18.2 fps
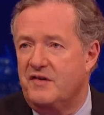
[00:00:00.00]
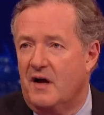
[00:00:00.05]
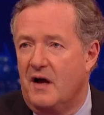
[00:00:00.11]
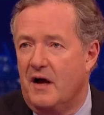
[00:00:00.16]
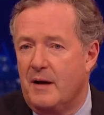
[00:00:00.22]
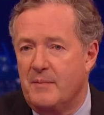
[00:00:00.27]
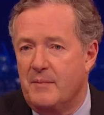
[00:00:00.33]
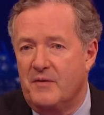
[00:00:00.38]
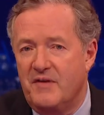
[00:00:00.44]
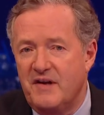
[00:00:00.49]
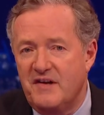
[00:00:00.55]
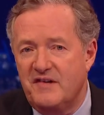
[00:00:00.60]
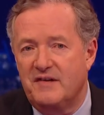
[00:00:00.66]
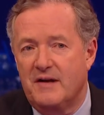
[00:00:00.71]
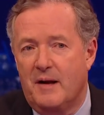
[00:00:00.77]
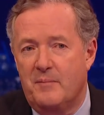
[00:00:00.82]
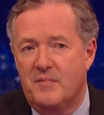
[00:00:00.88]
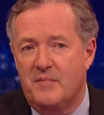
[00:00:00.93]
time. And these
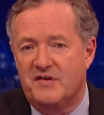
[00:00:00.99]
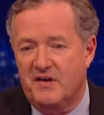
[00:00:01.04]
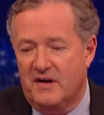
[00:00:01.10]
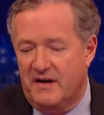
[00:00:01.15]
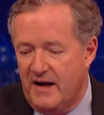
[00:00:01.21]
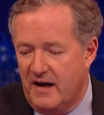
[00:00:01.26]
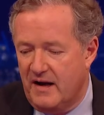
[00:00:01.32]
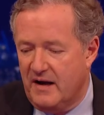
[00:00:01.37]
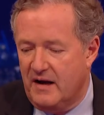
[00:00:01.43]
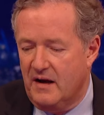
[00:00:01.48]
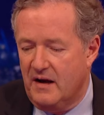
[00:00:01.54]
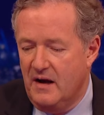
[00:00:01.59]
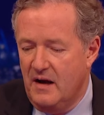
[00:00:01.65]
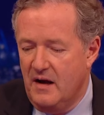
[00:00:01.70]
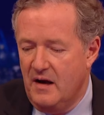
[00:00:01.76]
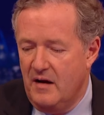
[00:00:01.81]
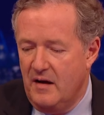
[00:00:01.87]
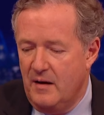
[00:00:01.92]
numbers are getting
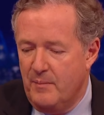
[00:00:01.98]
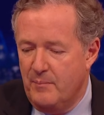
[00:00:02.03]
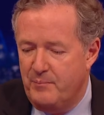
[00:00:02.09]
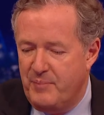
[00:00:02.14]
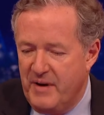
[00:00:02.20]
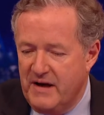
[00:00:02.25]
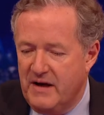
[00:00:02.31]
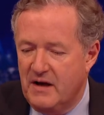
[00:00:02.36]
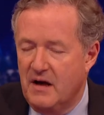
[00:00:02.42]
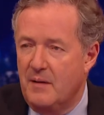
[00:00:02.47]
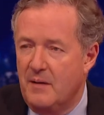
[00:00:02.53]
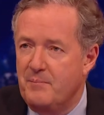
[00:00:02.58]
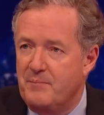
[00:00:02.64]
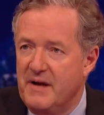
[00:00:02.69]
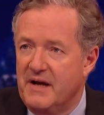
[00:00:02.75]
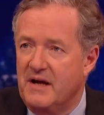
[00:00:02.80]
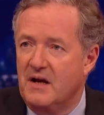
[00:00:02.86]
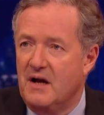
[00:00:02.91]
bigger
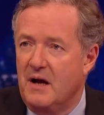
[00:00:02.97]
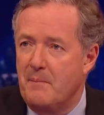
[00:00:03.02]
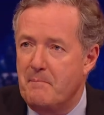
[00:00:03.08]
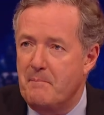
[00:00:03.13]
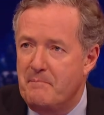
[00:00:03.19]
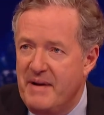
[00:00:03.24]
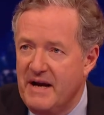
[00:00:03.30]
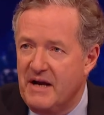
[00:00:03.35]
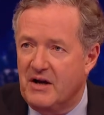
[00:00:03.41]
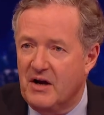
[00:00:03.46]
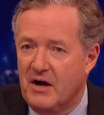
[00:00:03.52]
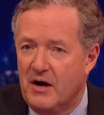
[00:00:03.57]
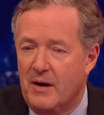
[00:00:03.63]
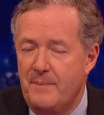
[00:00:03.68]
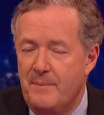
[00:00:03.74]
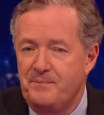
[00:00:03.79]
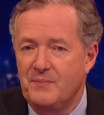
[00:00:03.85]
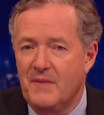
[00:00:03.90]
and bigger and
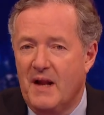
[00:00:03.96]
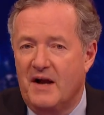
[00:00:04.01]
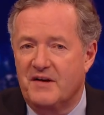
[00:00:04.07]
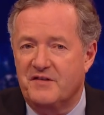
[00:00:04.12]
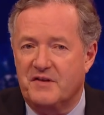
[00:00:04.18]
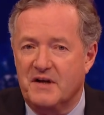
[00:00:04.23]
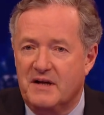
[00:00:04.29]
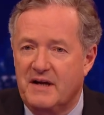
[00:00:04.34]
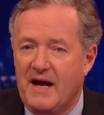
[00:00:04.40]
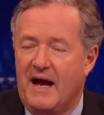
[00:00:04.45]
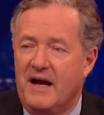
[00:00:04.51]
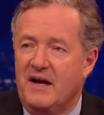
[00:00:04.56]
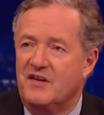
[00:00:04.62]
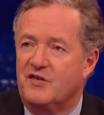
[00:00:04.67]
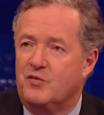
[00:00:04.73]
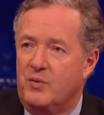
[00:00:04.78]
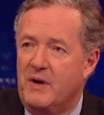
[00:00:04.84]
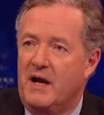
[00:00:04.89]
bigger as the
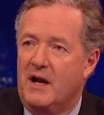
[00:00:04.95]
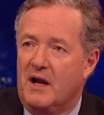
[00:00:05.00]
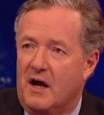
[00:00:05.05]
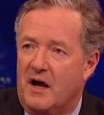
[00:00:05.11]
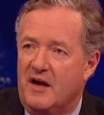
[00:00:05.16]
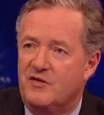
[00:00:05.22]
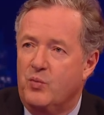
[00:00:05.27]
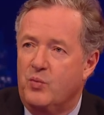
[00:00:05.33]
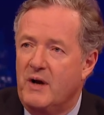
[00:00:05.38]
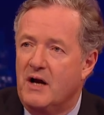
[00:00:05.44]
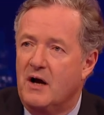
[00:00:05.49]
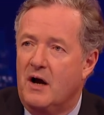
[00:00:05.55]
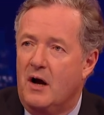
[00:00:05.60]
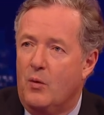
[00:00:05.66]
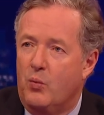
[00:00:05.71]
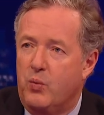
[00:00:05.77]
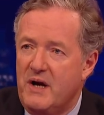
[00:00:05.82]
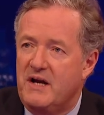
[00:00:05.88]
gangs realise we
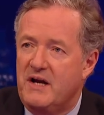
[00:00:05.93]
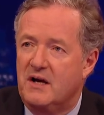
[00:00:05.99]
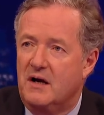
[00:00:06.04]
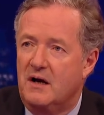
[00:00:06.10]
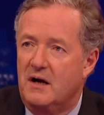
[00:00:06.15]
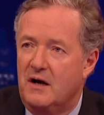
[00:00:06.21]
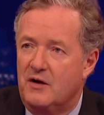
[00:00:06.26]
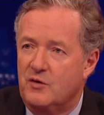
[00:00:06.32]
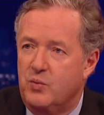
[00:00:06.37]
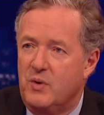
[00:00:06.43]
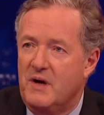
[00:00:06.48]
are weaker and